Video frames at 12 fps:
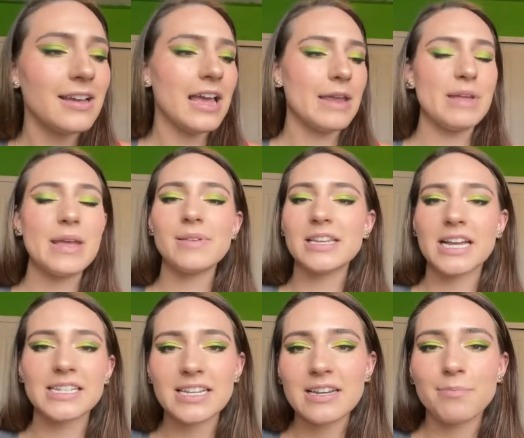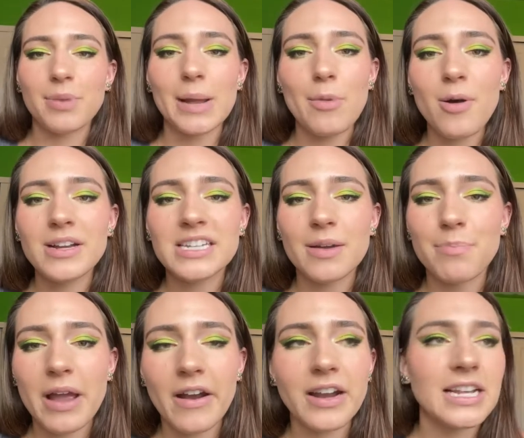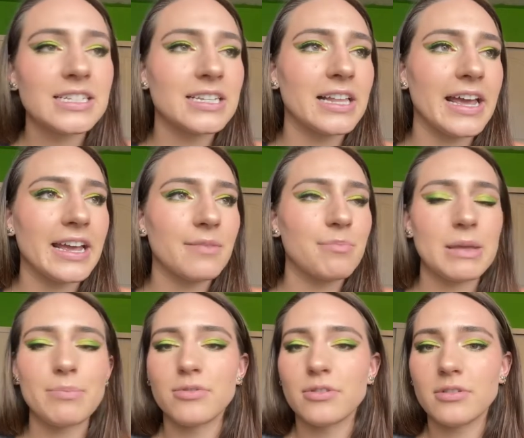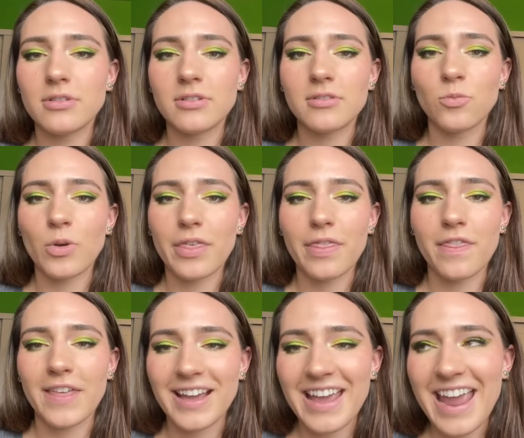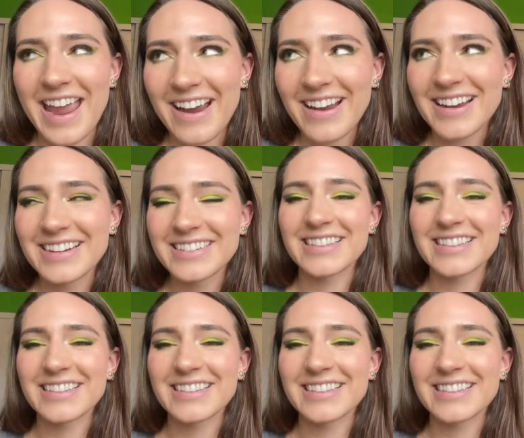And maybe it doesn't, but I'm always comparing it to like people with thick hair